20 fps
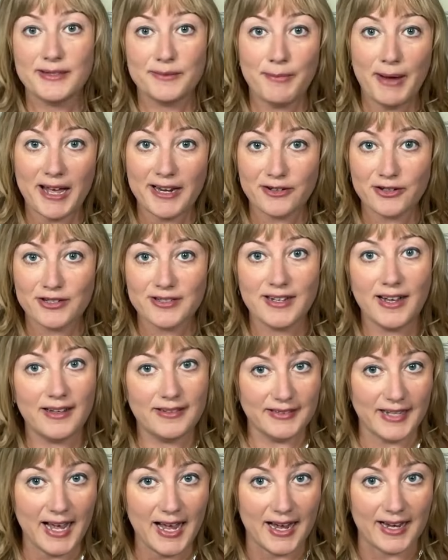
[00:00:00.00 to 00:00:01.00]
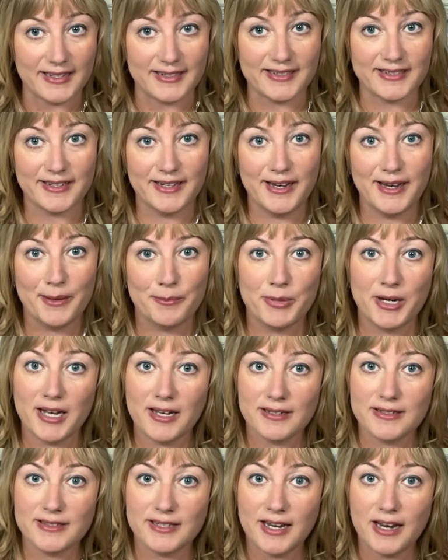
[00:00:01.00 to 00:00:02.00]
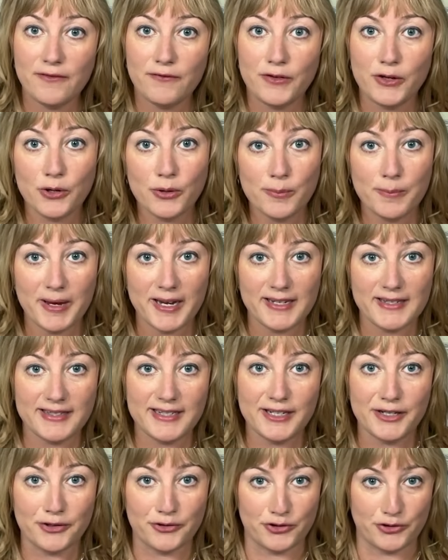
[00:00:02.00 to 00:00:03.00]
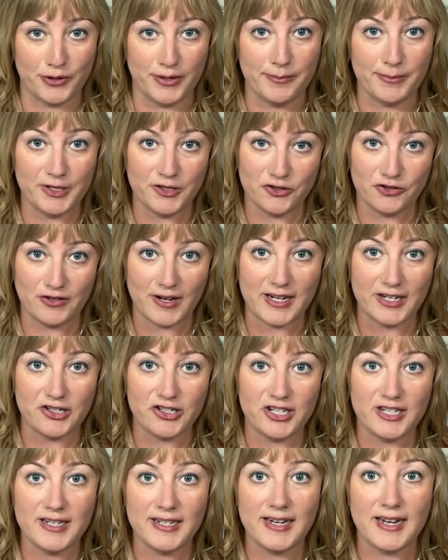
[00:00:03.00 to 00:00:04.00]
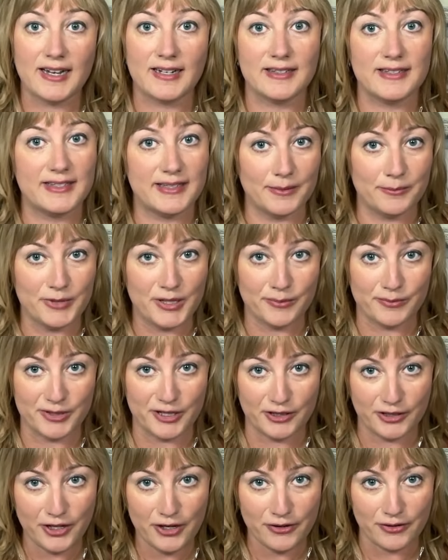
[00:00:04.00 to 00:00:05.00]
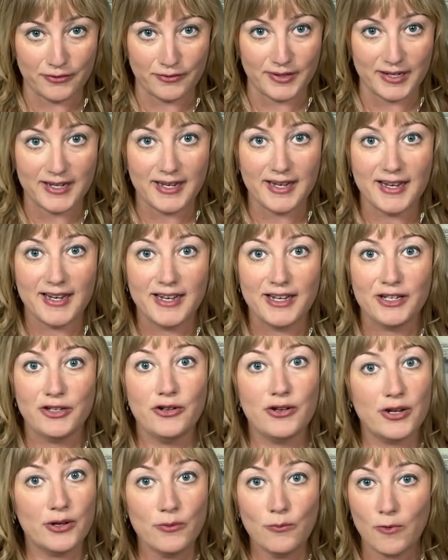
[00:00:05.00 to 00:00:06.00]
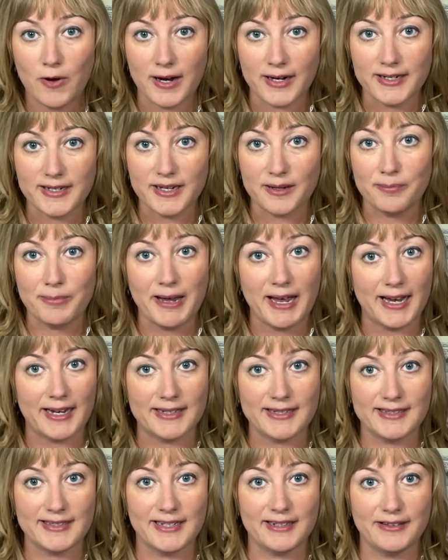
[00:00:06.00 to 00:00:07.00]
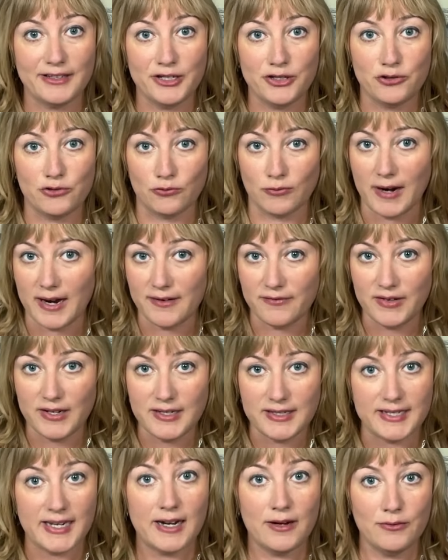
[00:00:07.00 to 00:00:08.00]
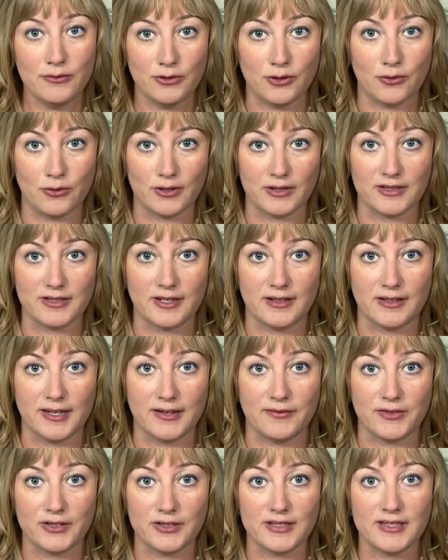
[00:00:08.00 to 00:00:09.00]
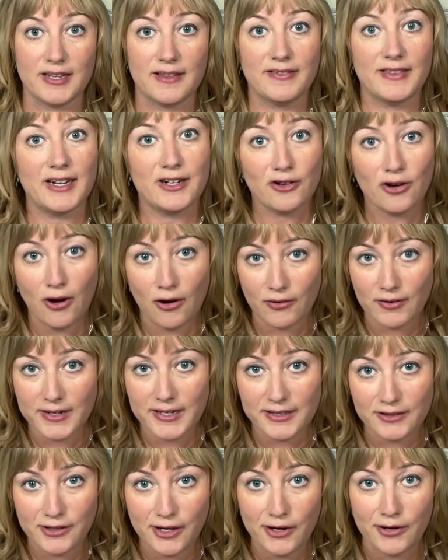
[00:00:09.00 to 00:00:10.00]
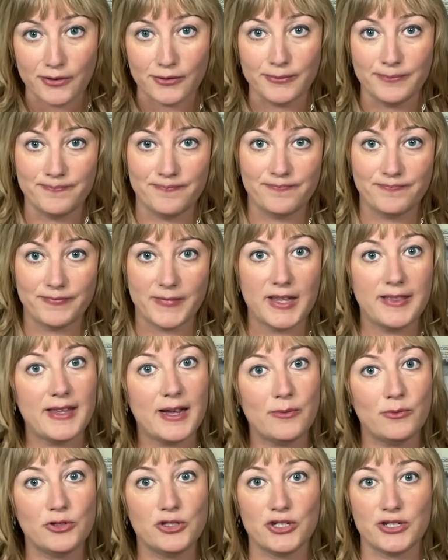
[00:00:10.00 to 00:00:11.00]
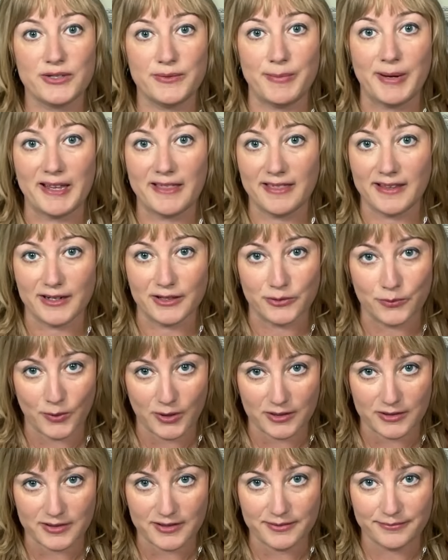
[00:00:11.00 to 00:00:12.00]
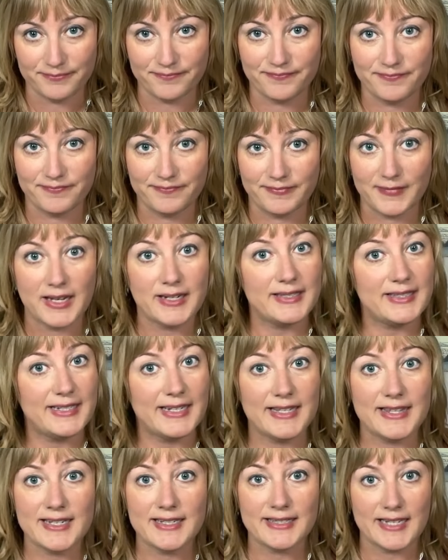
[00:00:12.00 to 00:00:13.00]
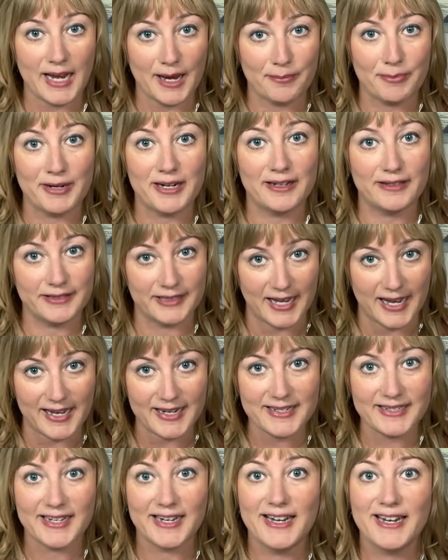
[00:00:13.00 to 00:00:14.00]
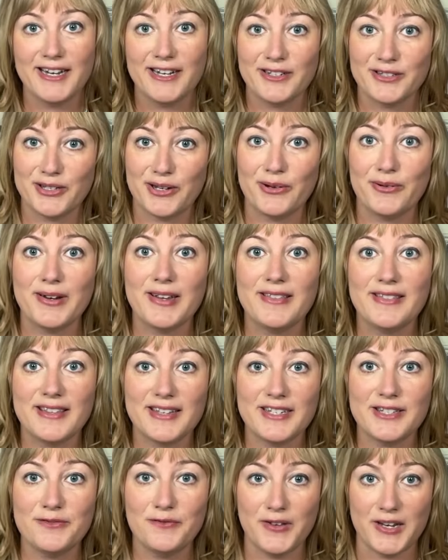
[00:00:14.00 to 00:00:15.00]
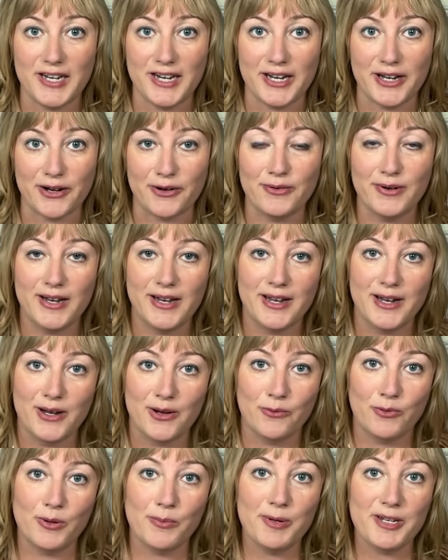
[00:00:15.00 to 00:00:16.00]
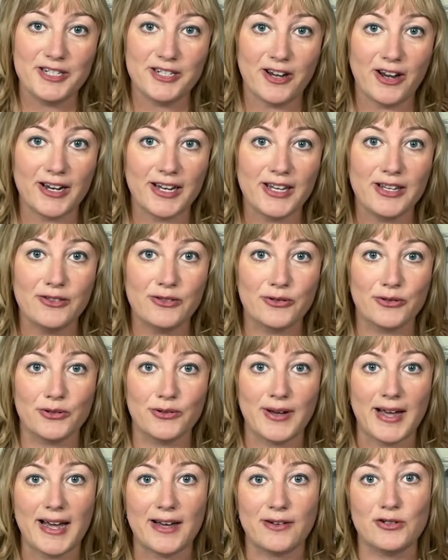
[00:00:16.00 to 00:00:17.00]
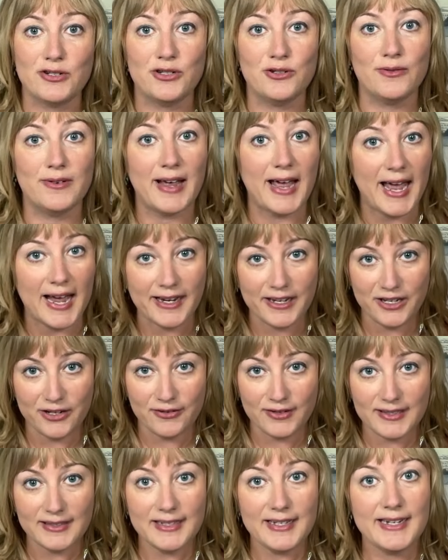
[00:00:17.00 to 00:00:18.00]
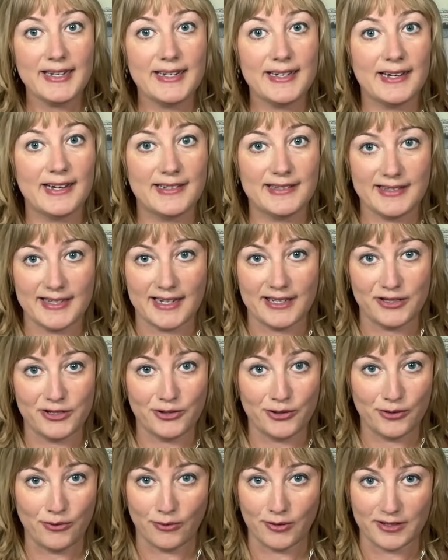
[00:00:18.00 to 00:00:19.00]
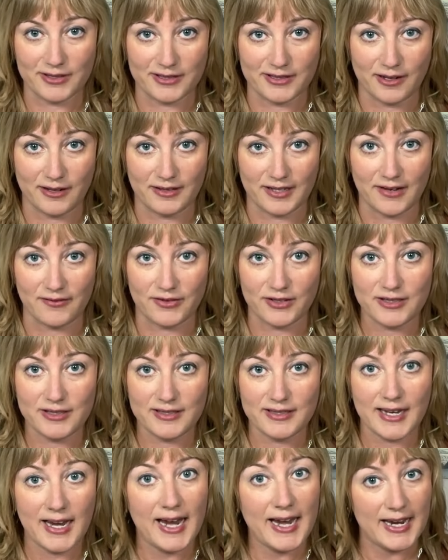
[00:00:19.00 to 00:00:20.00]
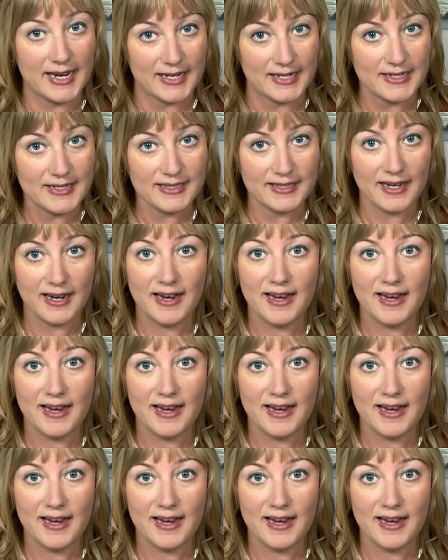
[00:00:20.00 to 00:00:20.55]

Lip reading: matters a lot, because if you're basing your treatment strategy on symptoms alone, you could wind up accidentally driving down cortisol levels that are already low, and that will just make things worse. I see this happen a lot, so in this video, we'll be talking through how to accurately assess your cortisol levels and,